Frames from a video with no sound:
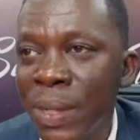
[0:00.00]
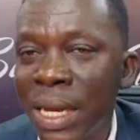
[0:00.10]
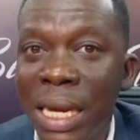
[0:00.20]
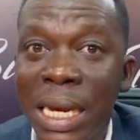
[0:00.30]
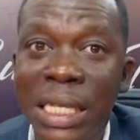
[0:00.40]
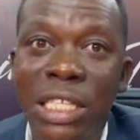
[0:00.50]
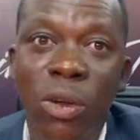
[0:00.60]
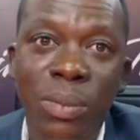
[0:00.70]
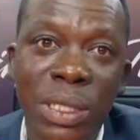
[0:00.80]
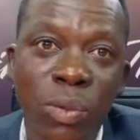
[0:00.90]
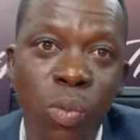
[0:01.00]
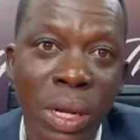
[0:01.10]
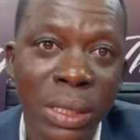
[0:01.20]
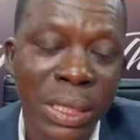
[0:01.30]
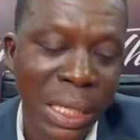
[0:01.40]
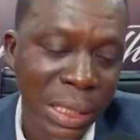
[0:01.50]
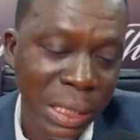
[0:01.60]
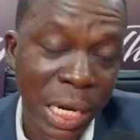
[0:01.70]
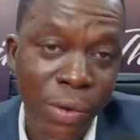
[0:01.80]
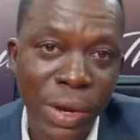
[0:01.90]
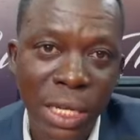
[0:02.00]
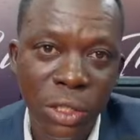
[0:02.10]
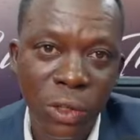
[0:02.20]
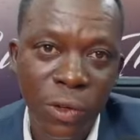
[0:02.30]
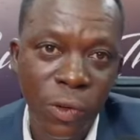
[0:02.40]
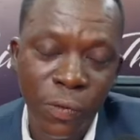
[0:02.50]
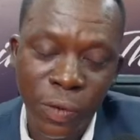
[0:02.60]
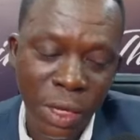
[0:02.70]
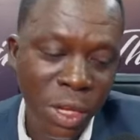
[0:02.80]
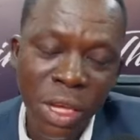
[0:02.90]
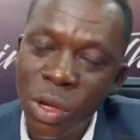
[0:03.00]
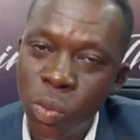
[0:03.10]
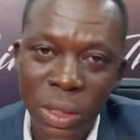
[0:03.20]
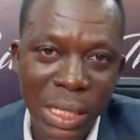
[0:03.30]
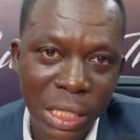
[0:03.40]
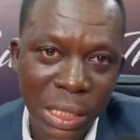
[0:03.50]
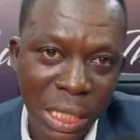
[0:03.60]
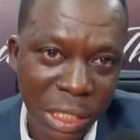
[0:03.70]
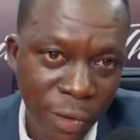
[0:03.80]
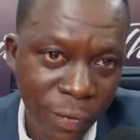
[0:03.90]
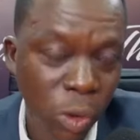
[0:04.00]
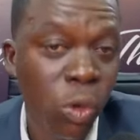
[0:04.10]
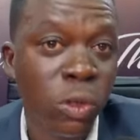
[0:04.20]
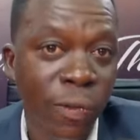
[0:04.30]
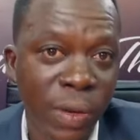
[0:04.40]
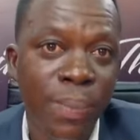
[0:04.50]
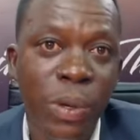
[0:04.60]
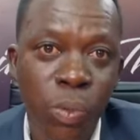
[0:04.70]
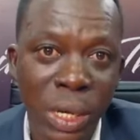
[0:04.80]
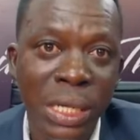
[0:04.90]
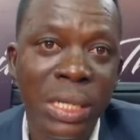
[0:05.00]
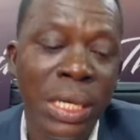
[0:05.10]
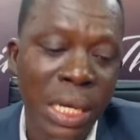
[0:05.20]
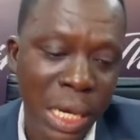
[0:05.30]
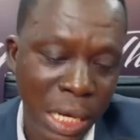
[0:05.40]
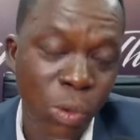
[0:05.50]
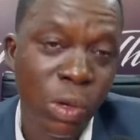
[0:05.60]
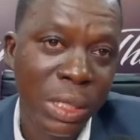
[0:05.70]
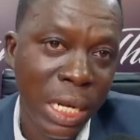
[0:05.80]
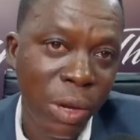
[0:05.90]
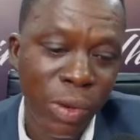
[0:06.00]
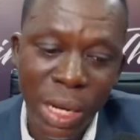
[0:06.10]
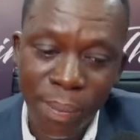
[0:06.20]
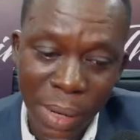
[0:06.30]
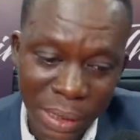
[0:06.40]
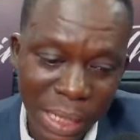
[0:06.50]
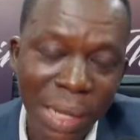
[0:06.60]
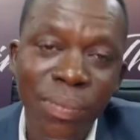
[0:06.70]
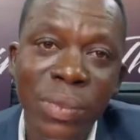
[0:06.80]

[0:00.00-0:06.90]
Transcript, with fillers: Ernest Thompson one. Mm. Justice Henry Anthony Kwofie was a justice of the Court of Appeal when uh, he was dealing with the matter.